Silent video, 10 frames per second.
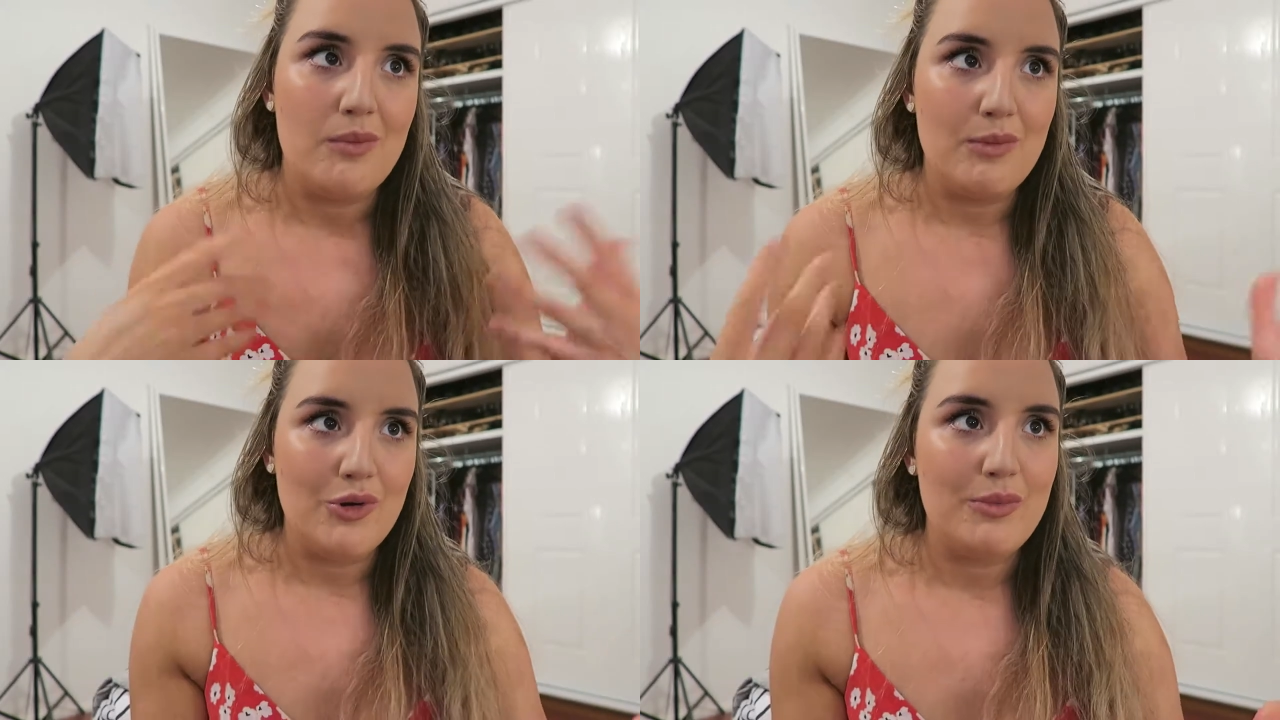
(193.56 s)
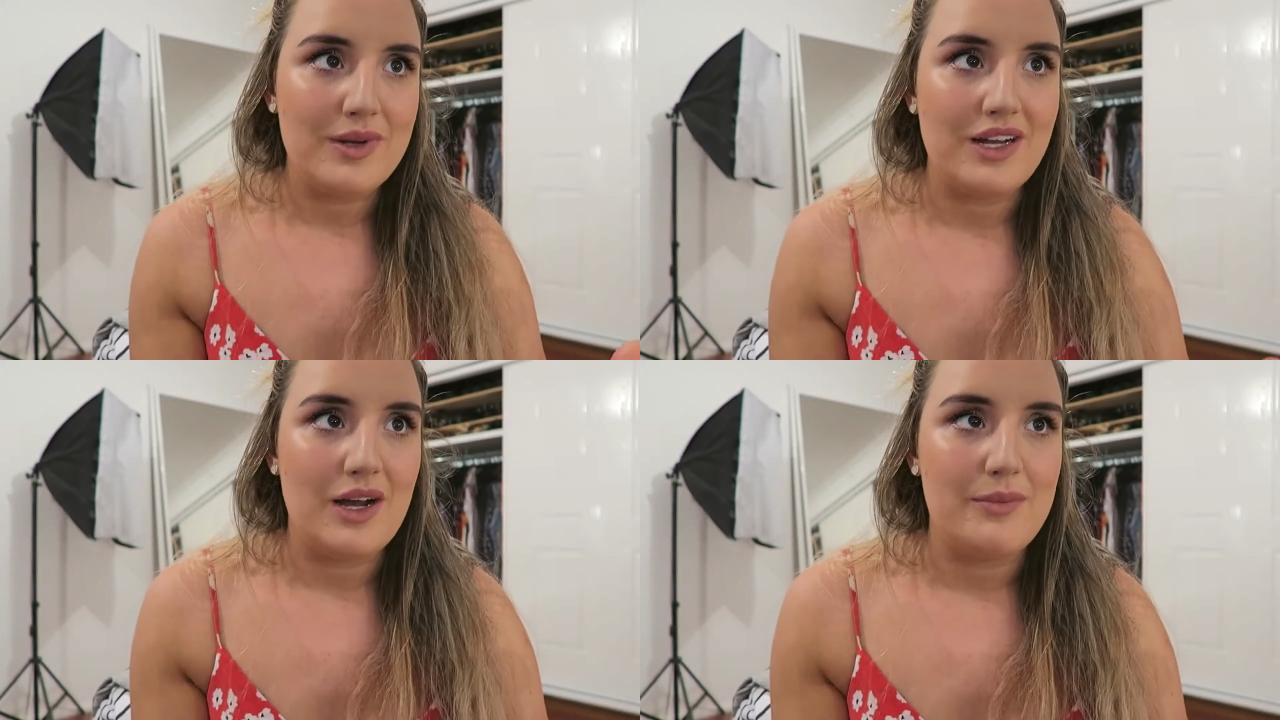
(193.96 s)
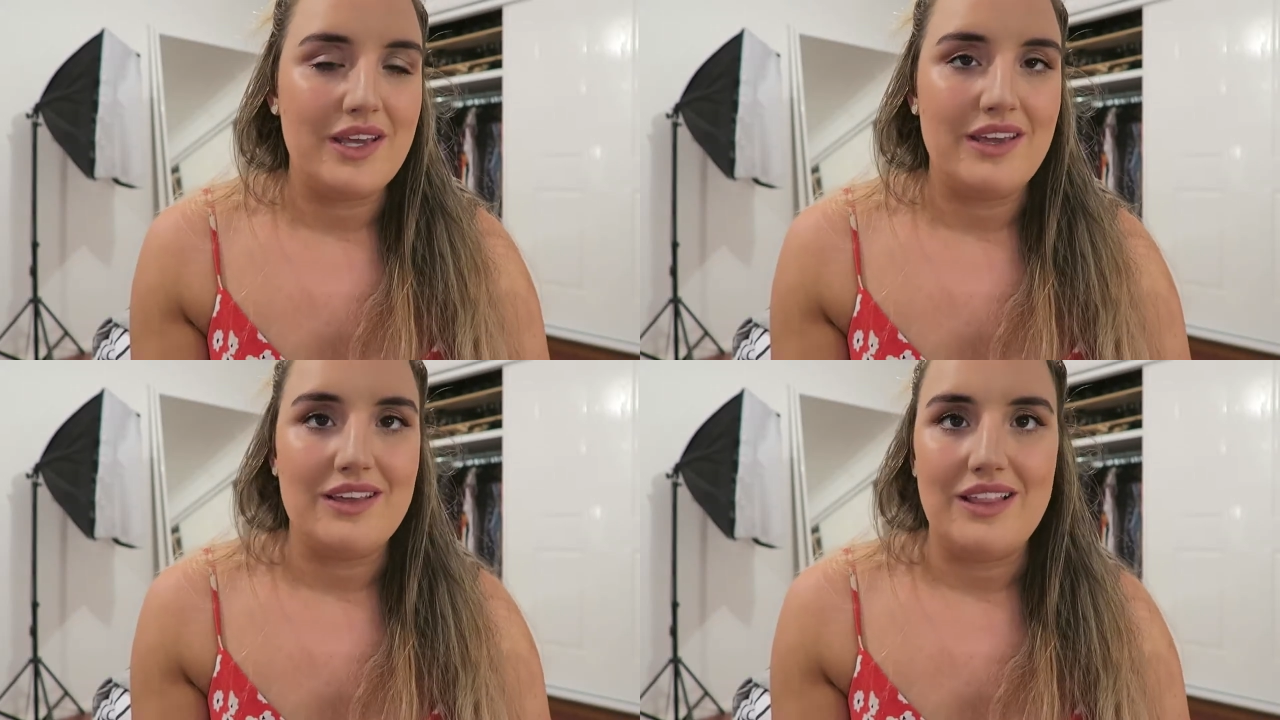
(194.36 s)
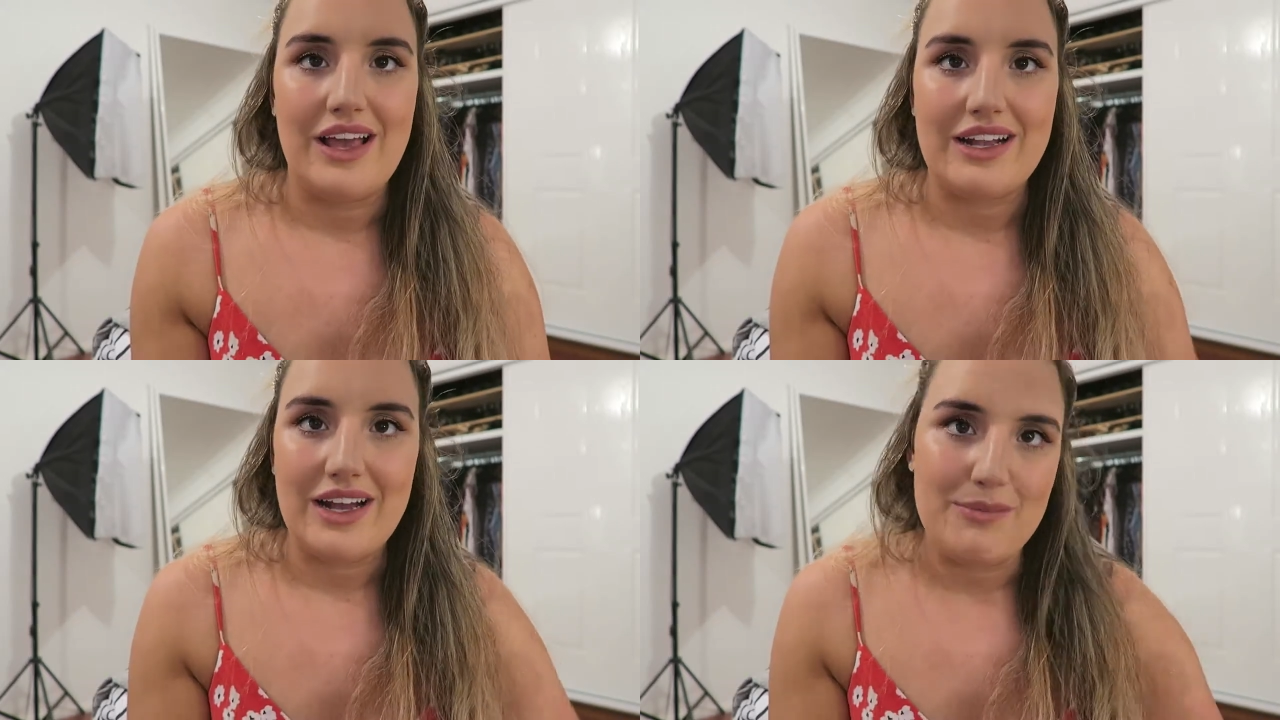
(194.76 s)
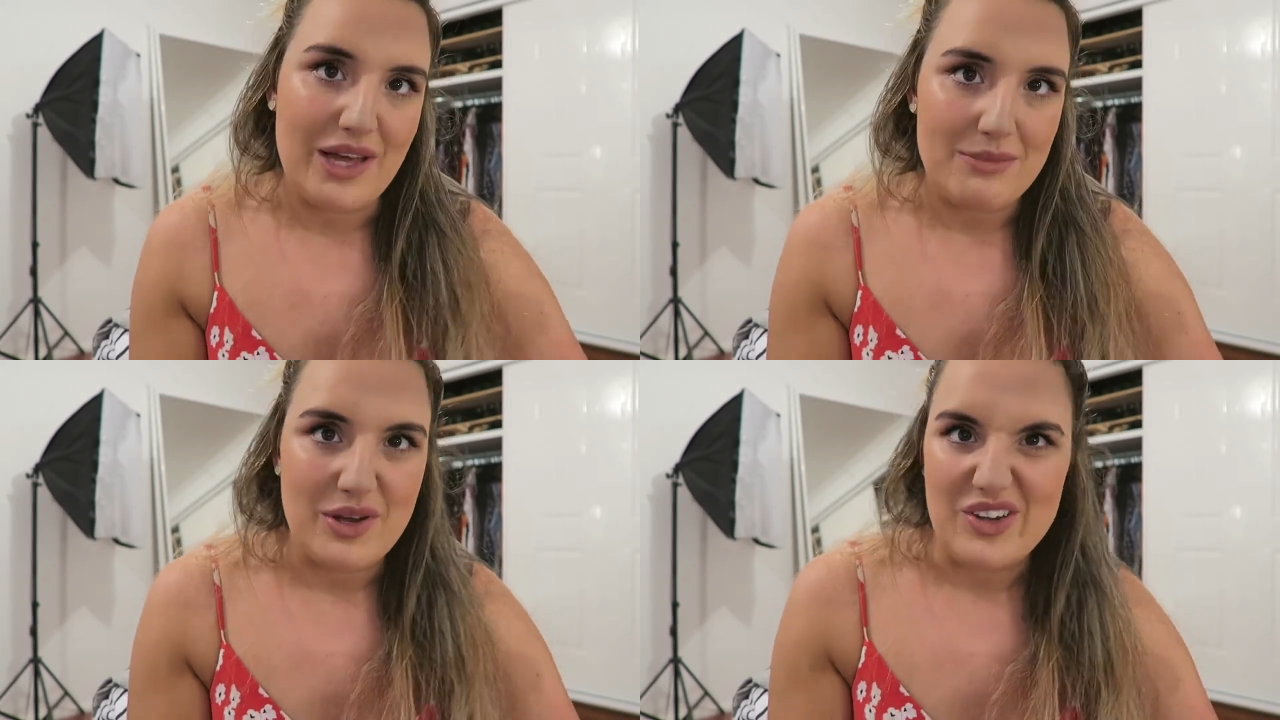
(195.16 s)
more becoming like a
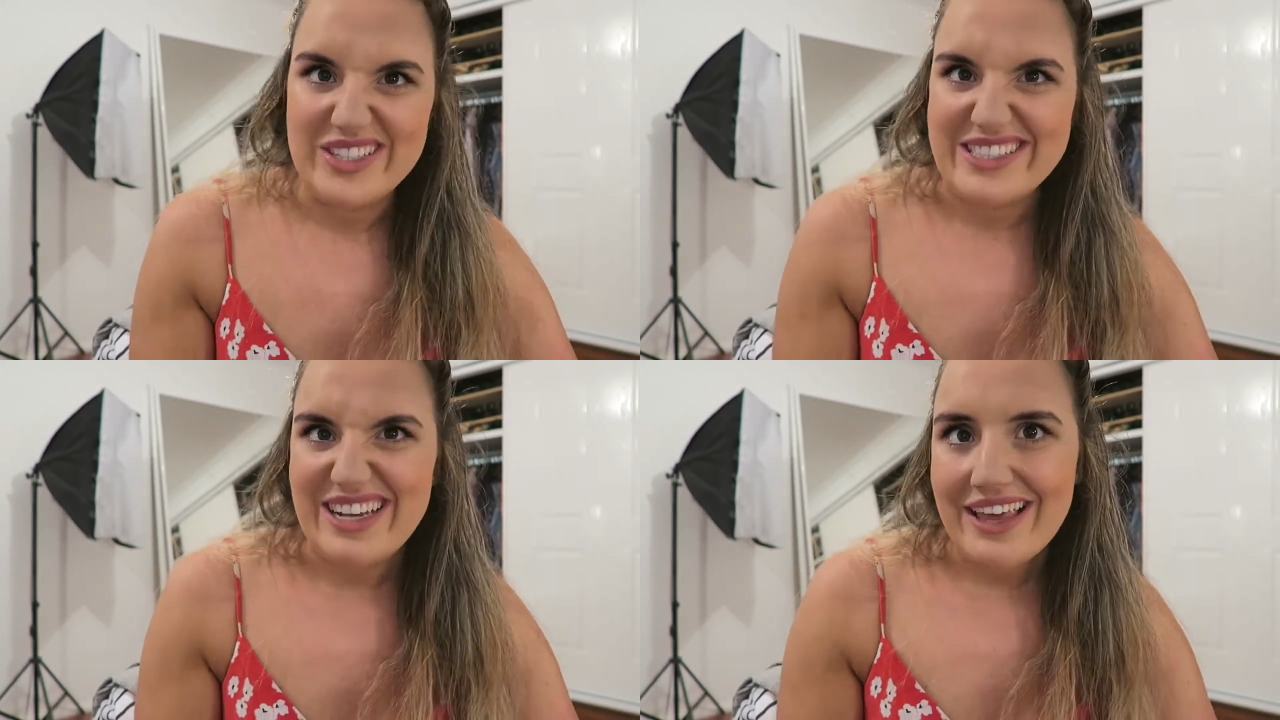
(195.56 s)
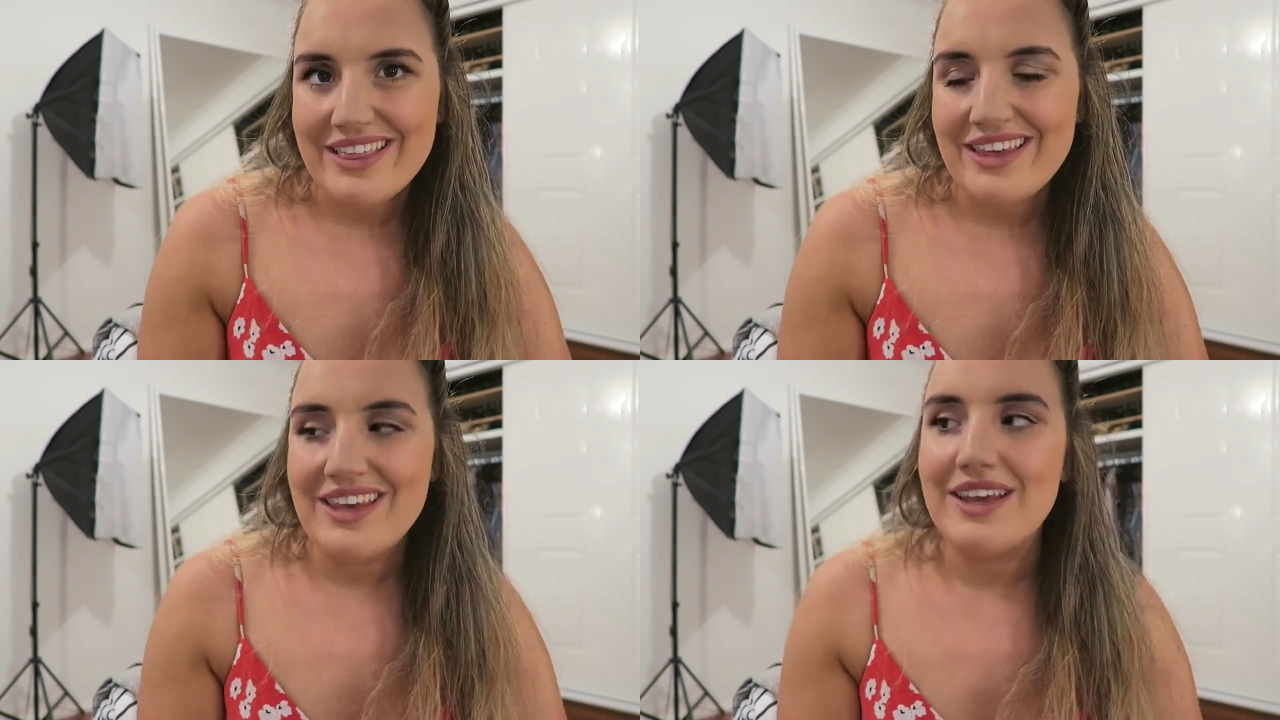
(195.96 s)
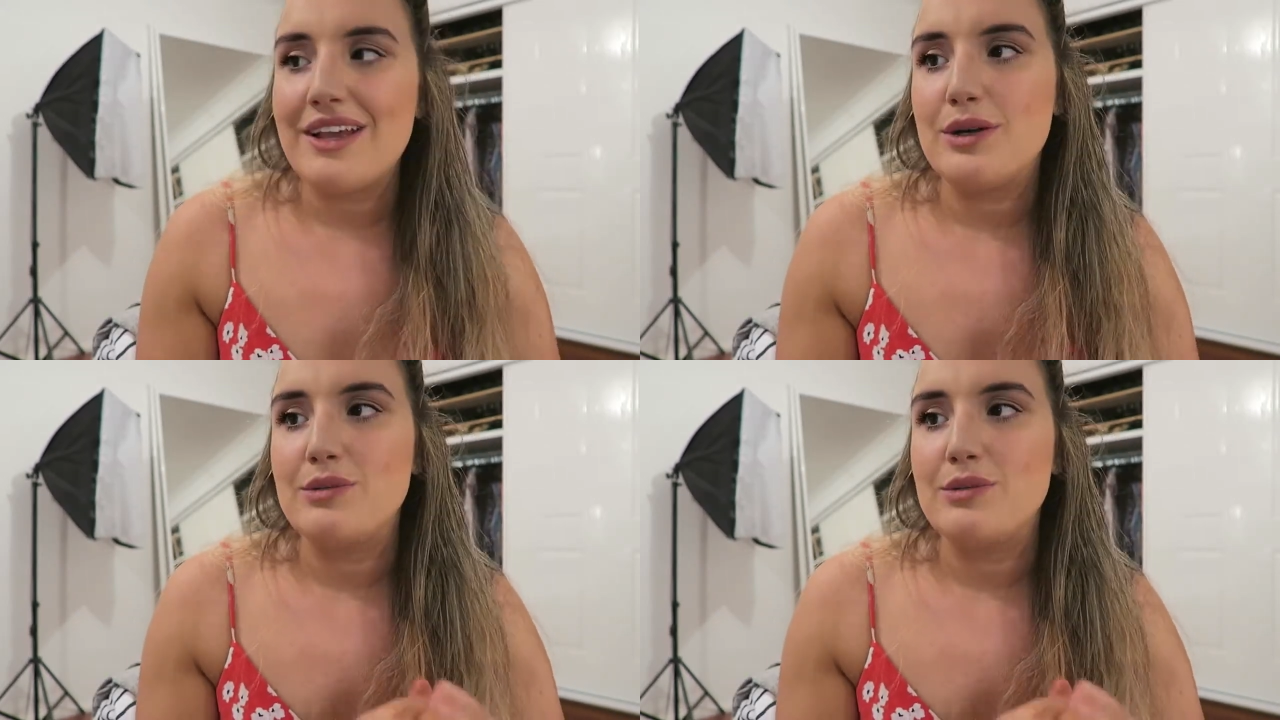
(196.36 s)
better person, I think.